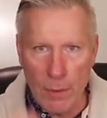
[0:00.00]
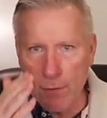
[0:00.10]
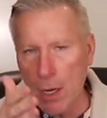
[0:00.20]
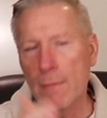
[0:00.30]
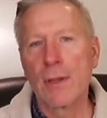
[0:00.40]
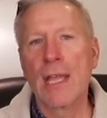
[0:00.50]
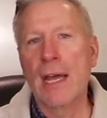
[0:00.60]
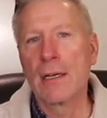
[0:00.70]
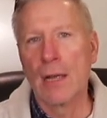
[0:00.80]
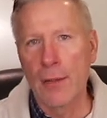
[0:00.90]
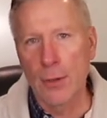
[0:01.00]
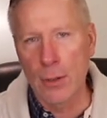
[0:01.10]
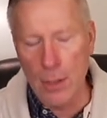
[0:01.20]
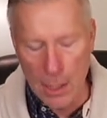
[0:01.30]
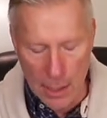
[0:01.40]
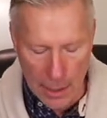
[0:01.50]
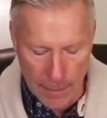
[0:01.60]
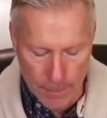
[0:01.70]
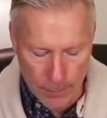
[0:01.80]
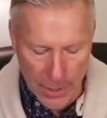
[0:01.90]
We've covered that in other,
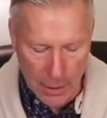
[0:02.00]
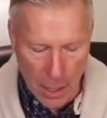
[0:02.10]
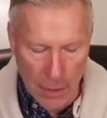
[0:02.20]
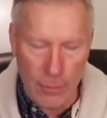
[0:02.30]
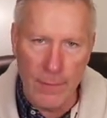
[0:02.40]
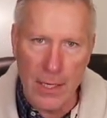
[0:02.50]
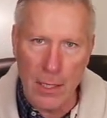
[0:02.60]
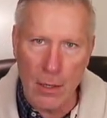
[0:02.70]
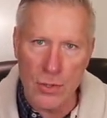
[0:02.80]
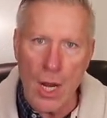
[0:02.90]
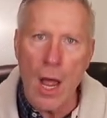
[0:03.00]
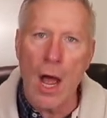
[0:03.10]
um, in other videos.